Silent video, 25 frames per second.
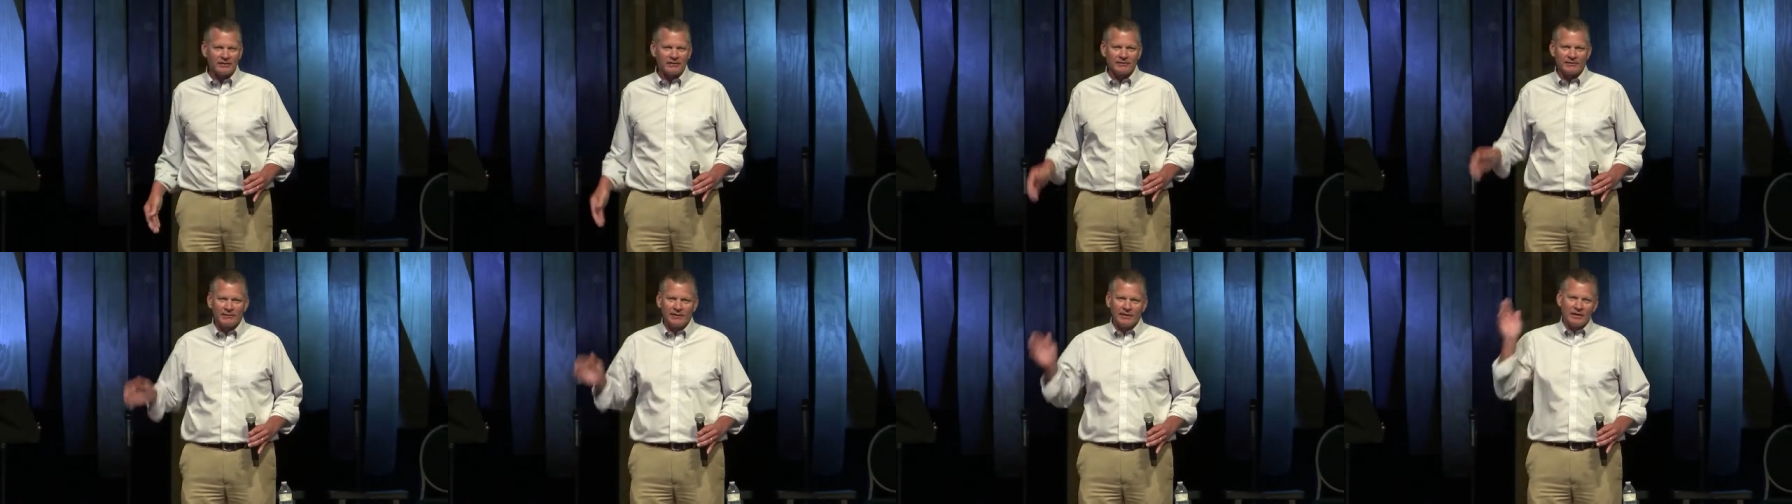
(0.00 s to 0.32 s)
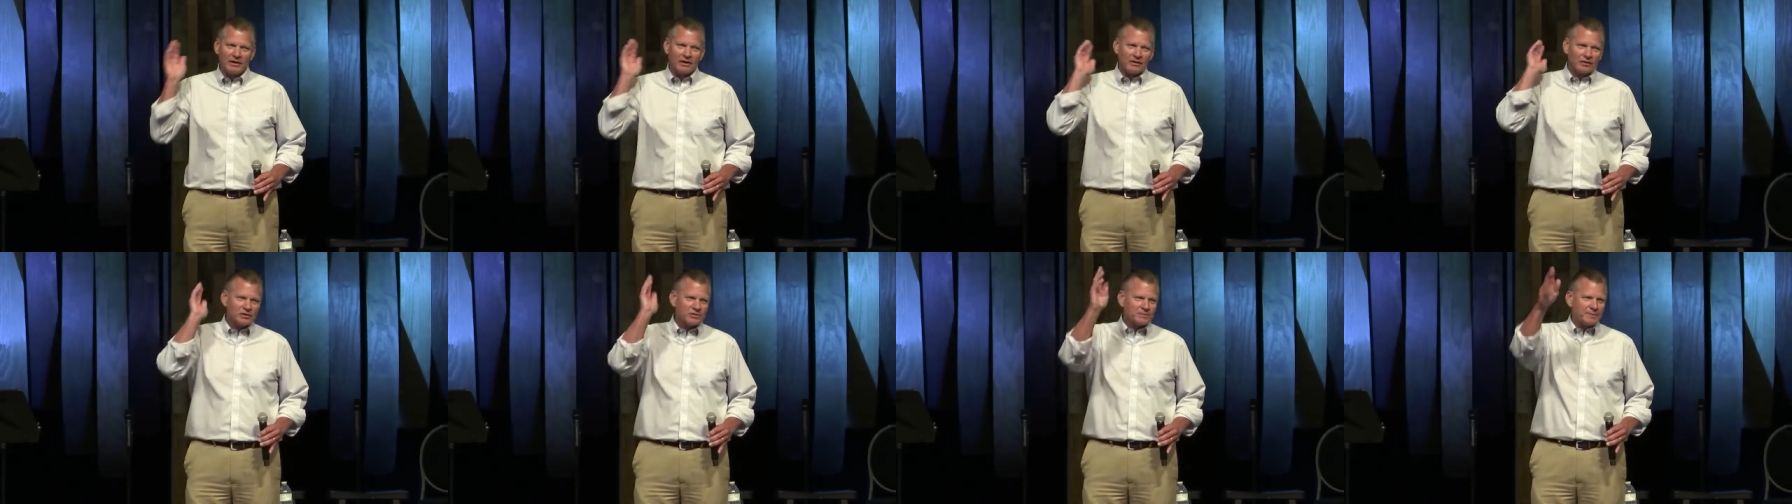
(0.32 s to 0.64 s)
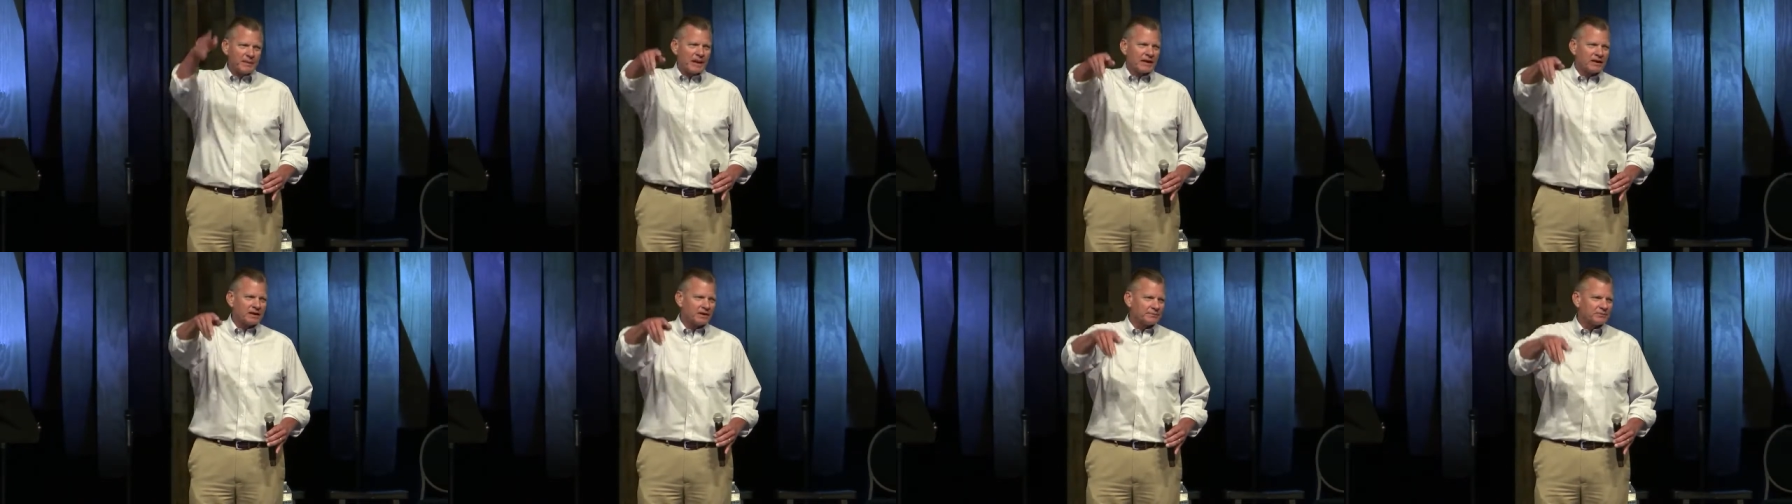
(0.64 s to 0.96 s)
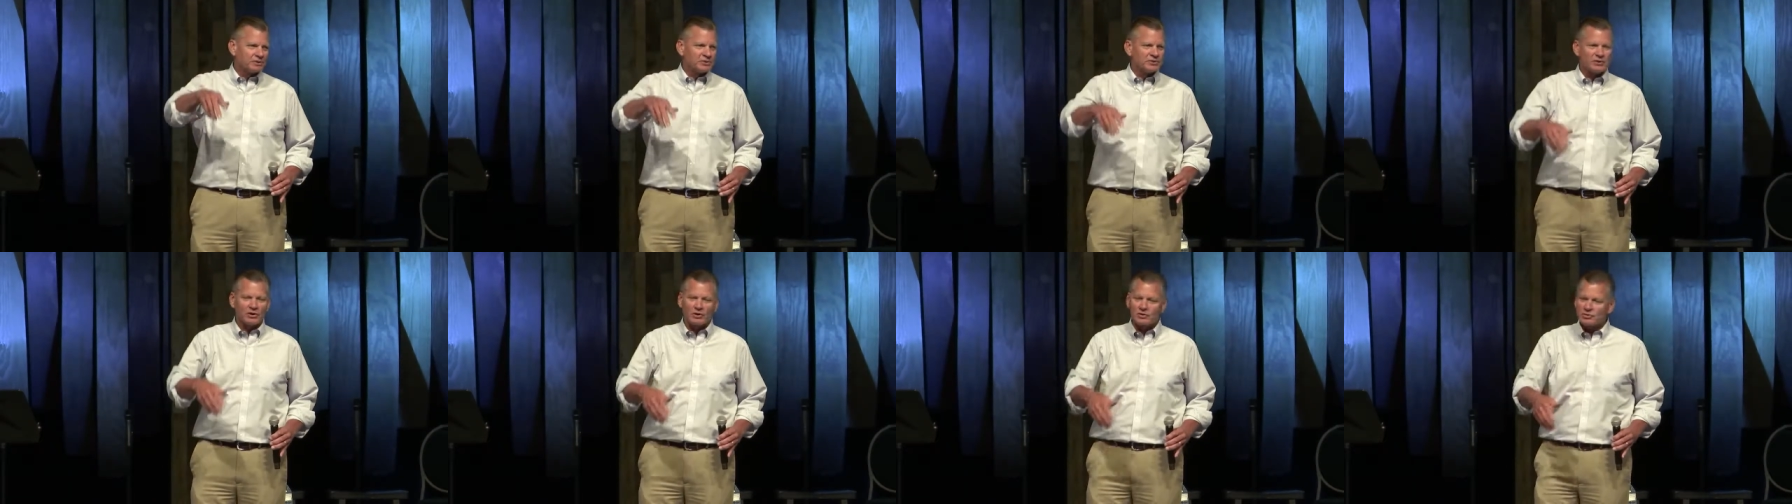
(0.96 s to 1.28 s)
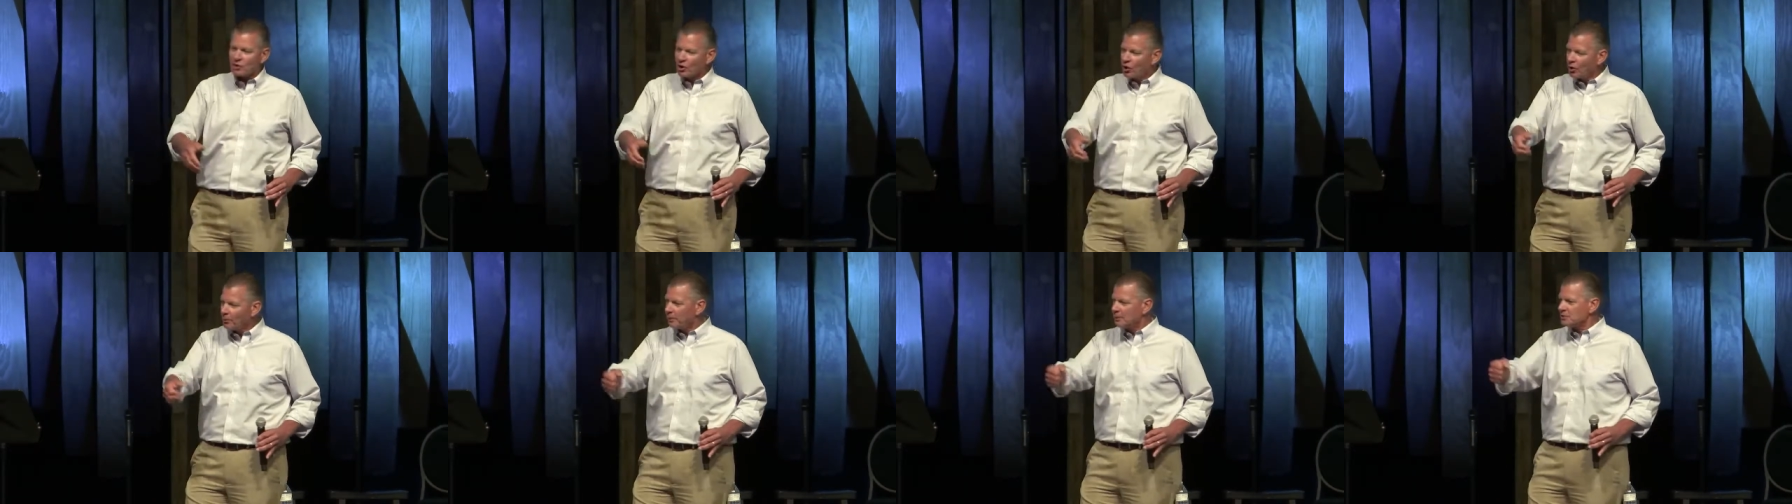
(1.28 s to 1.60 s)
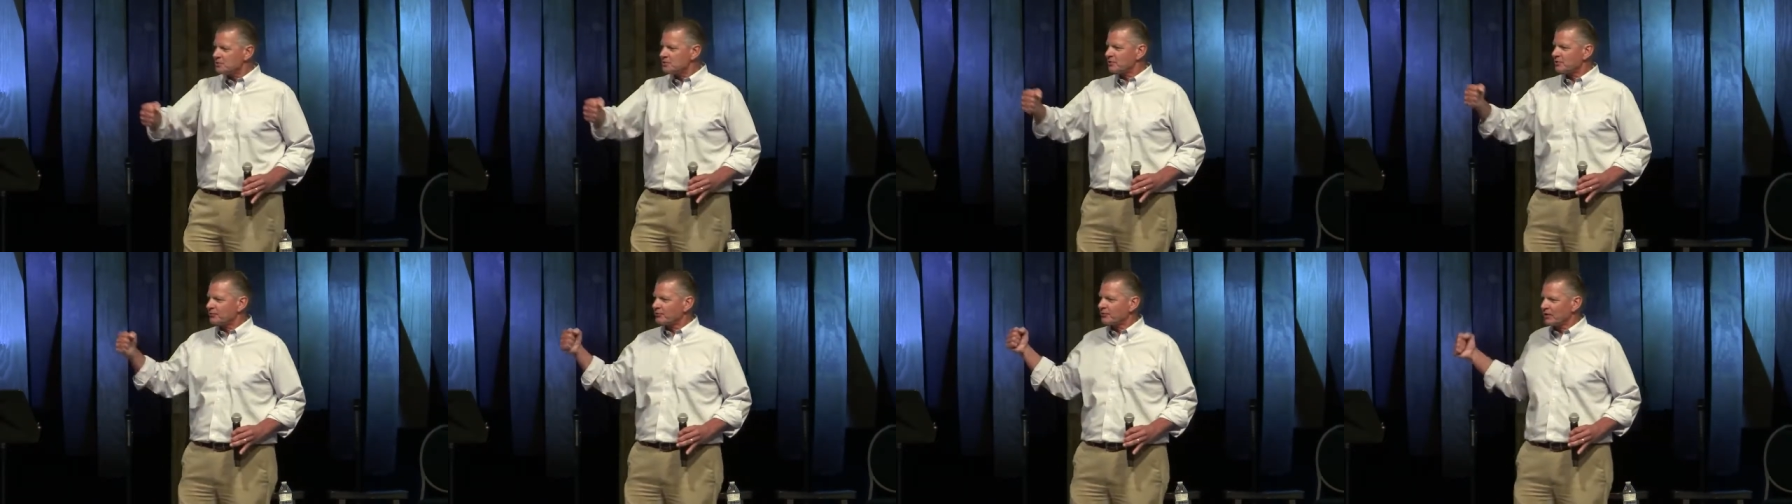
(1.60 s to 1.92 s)
goes back up to church, opens the
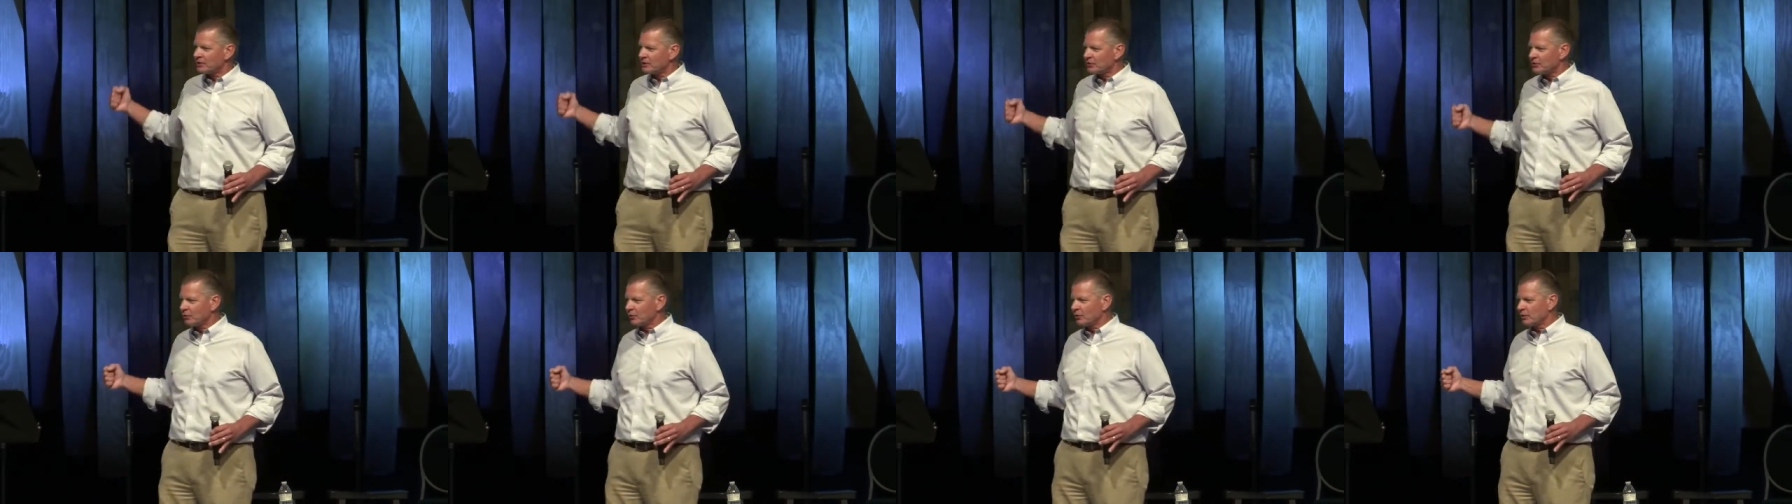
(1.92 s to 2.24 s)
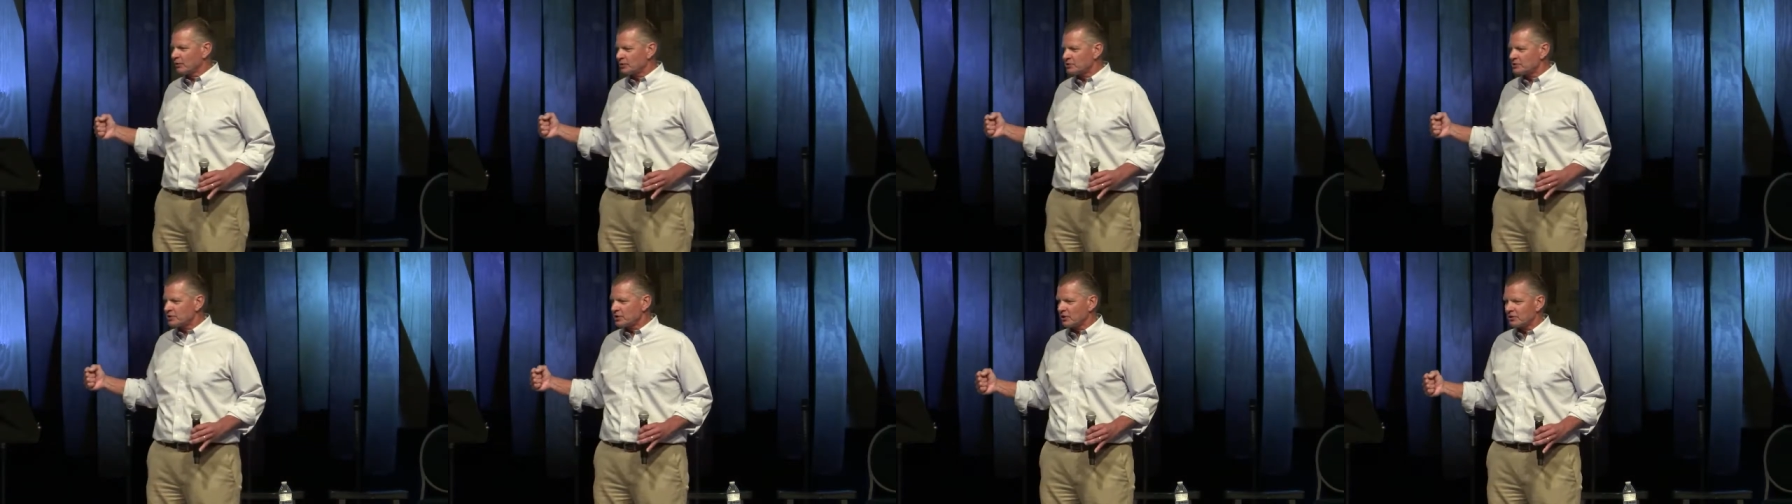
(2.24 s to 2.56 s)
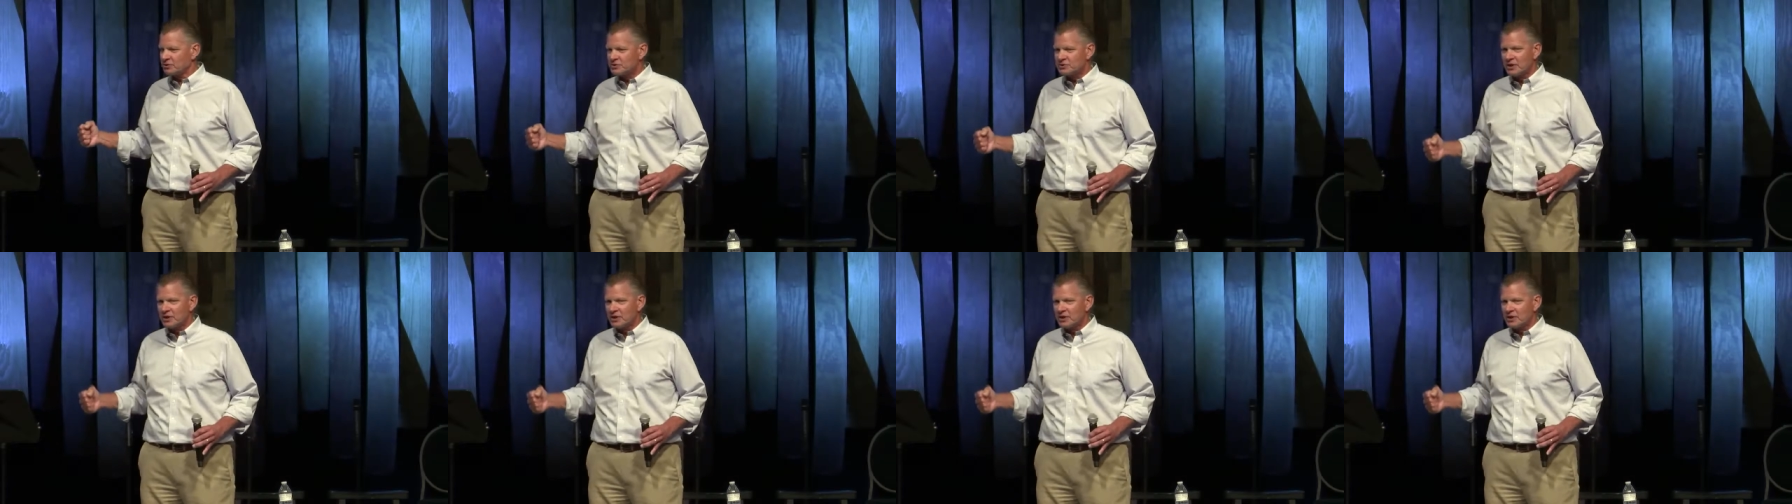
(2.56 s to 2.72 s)
front door of the church.